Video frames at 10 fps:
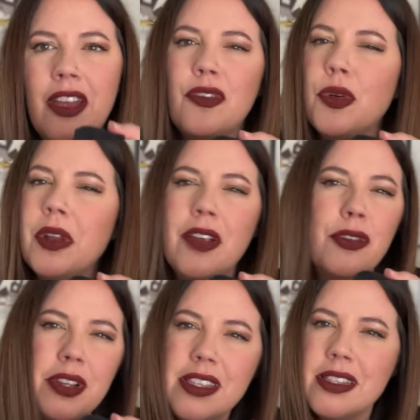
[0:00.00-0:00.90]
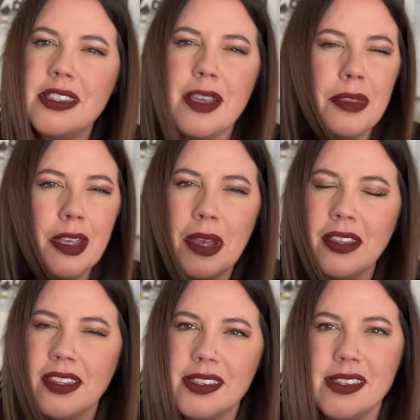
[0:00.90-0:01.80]
For whatever reason, something
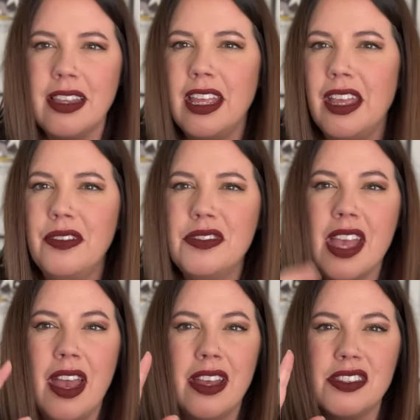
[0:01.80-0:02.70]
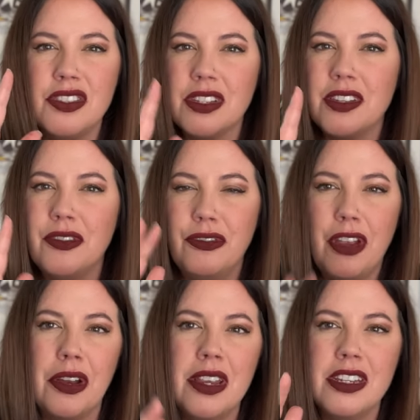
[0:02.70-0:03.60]
about these sleeves has just a
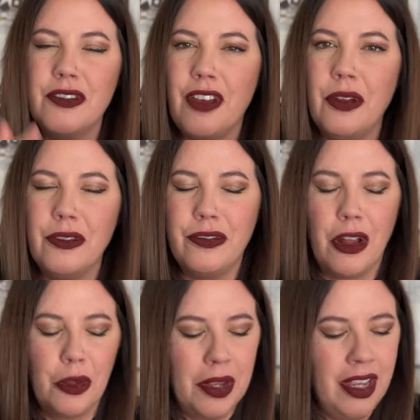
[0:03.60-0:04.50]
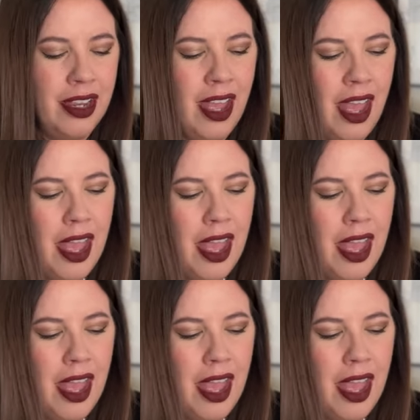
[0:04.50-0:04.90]
very devout following.